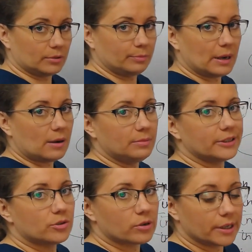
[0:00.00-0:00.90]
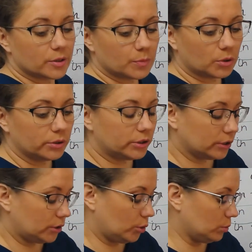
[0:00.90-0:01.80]
of public transport,
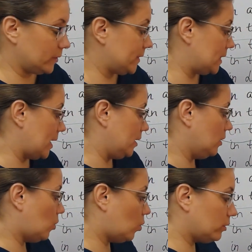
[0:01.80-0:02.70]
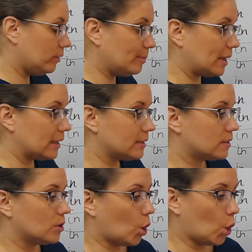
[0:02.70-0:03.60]
you will say on the
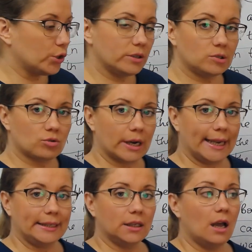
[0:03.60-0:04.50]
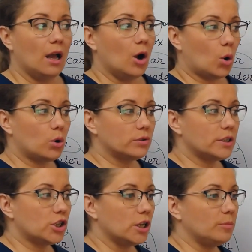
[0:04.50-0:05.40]
bus, on the train, on the
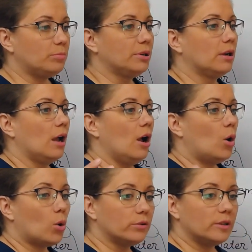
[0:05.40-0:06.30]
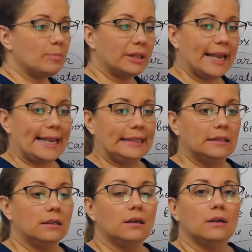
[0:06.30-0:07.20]
ship, on the
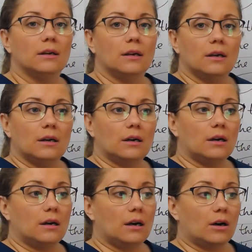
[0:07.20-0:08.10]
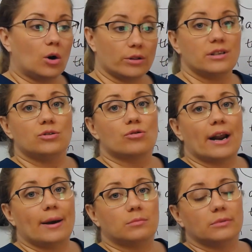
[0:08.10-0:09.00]
plane, on the
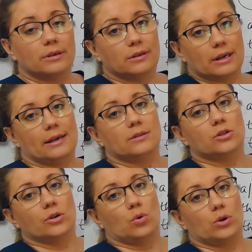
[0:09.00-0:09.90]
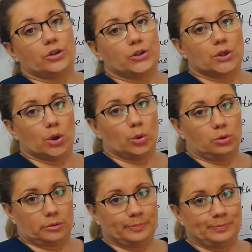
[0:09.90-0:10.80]
tram, and so on and so
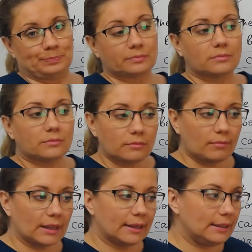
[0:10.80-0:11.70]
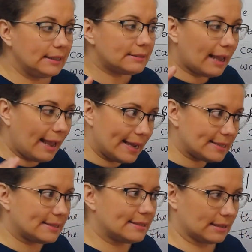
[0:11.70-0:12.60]
on. it
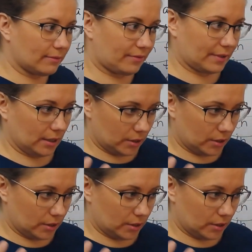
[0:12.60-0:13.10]
has something,